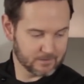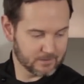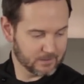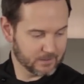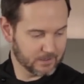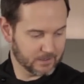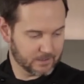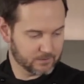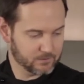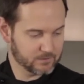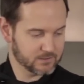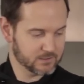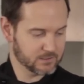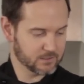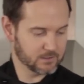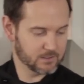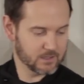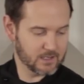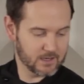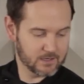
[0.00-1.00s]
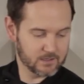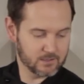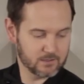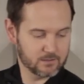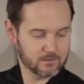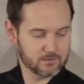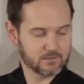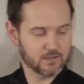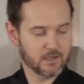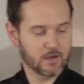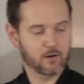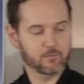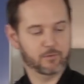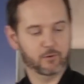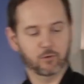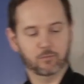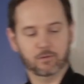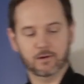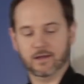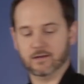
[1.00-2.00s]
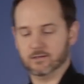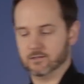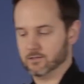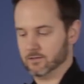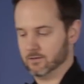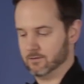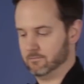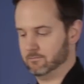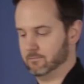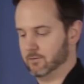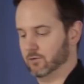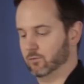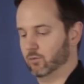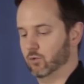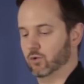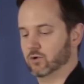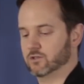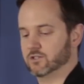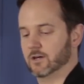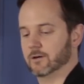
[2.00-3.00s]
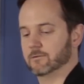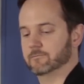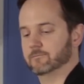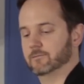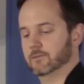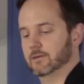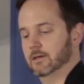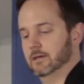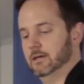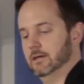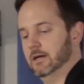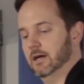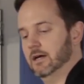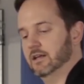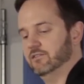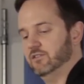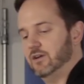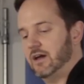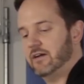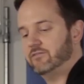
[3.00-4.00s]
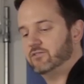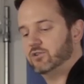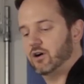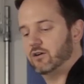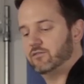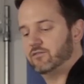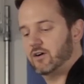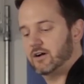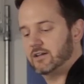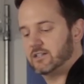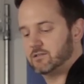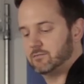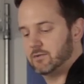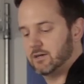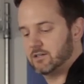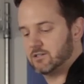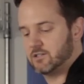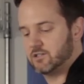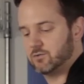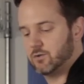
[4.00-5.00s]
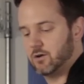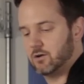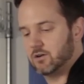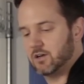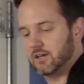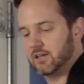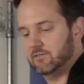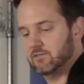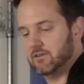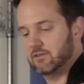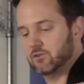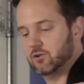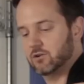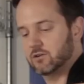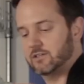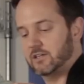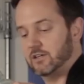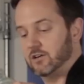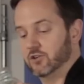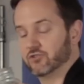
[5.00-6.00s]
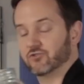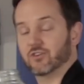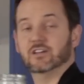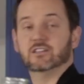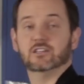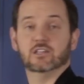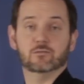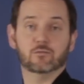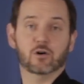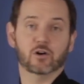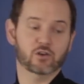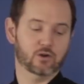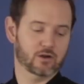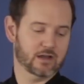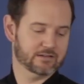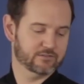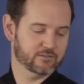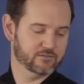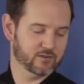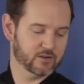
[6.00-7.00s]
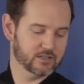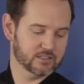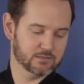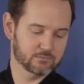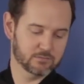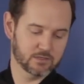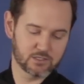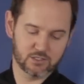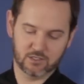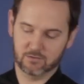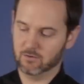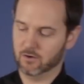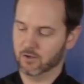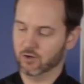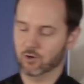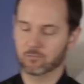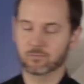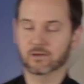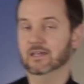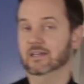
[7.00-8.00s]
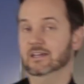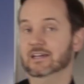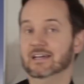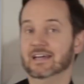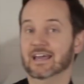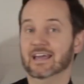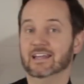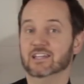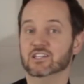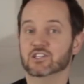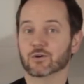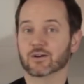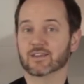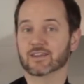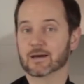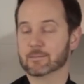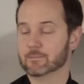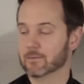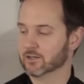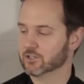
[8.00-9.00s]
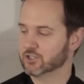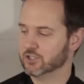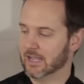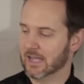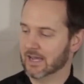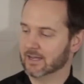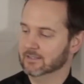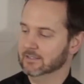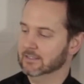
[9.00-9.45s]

And then to help it all blend, a bit of water. And if you haven't got a Vitamix as well, like if you haven't got a dehydrator, you might not have a Vitamix, you might not be into it that much yet.